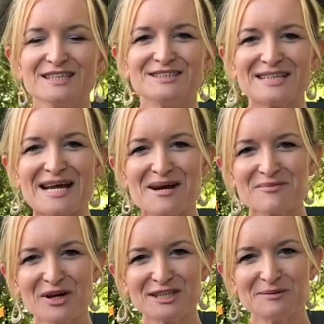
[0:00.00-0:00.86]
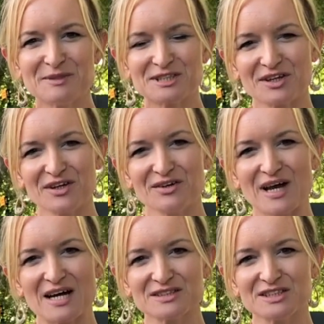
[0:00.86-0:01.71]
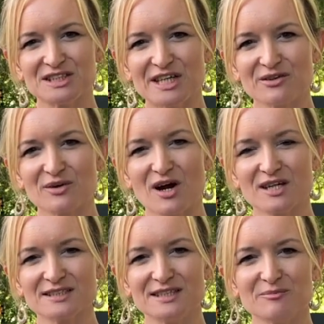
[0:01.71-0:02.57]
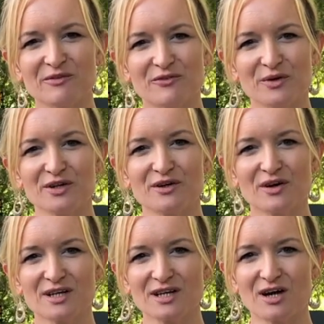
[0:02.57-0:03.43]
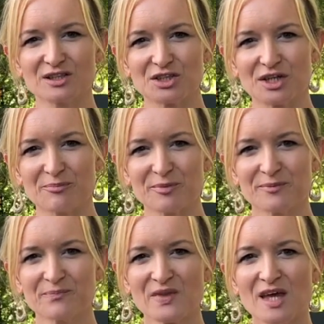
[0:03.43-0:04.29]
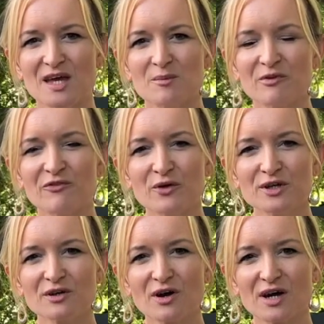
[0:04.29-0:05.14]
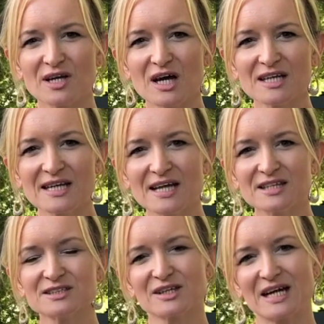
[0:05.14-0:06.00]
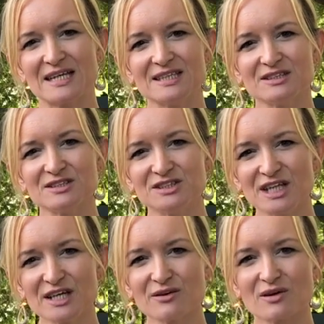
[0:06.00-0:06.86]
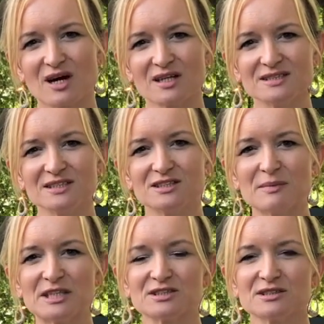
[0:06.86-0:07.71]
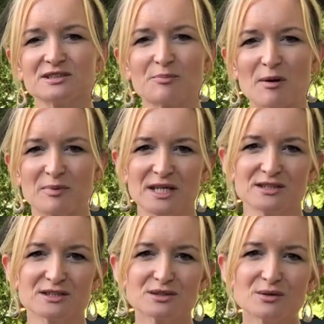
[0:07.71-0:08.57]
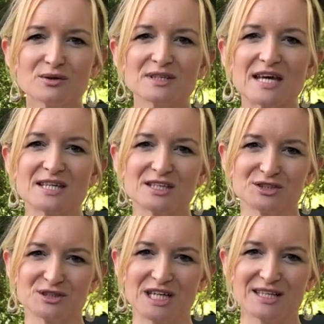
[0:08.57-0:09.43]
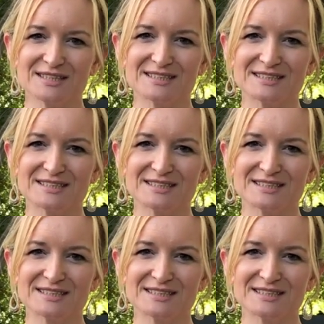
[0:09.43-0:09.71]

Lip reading: Today I'm going to be showing you how to check your car seat before you go on a long trip. Before you go on holiday, it's a good idea to check your car seat to make sure it's properly installed and that your child is